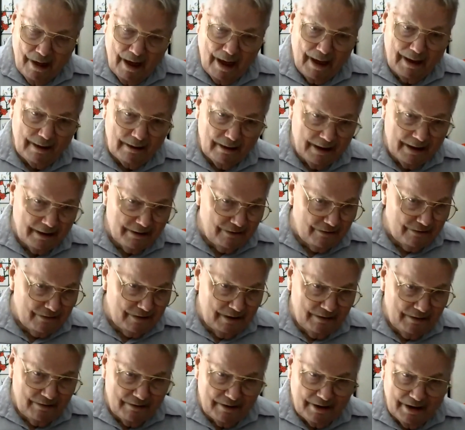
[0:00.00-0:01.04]
I'd like to
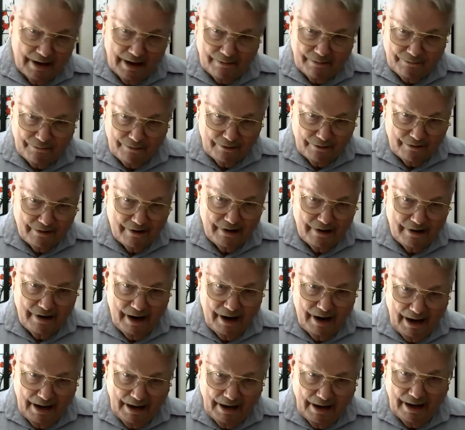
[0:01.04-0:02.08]
see that after
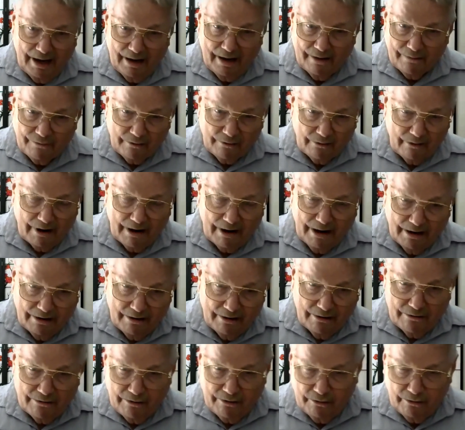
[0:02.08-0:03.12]
today, after I
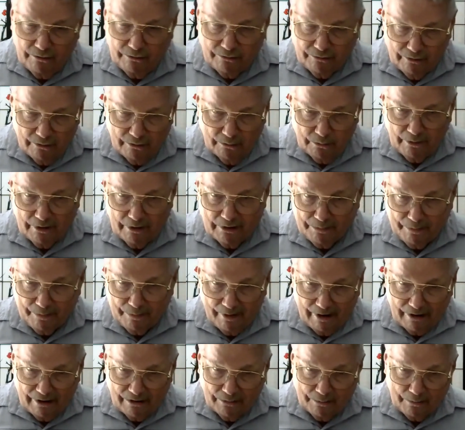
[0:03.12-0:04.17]
introduce you to what's
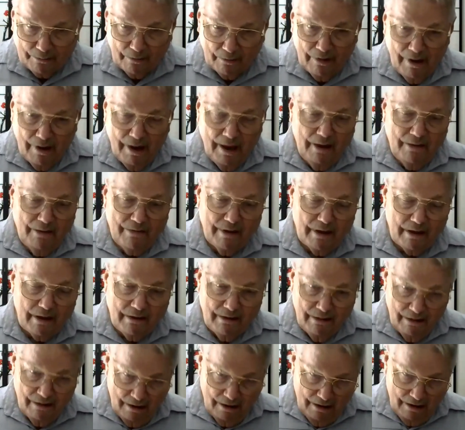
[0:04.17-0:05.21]
possible,
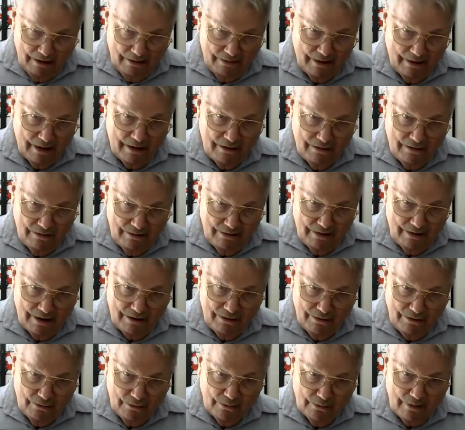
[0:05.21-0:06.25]
that
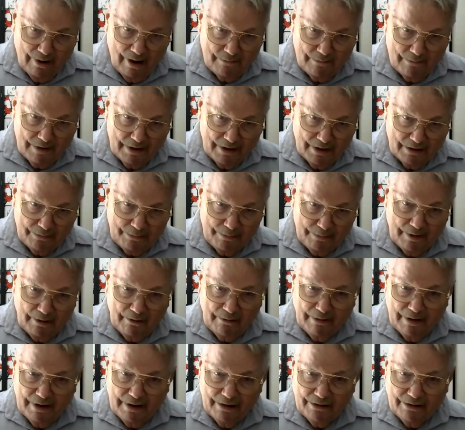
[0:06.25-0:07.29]
you have an
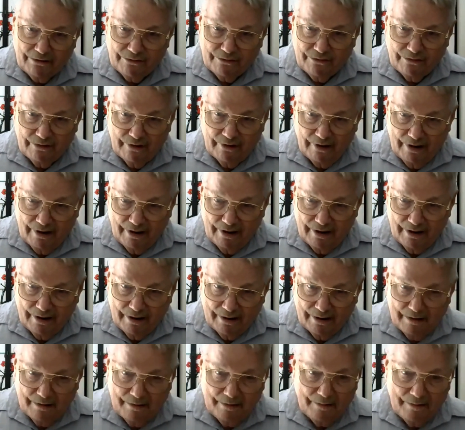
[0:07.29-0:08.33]
experience
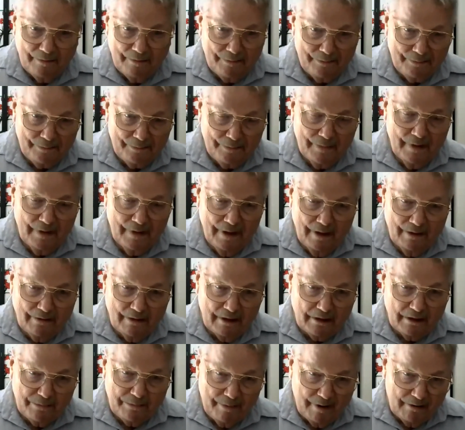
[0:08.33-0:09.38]

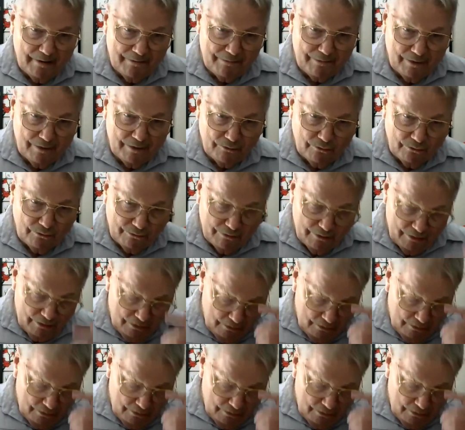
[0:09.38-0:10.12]
that's beneficial to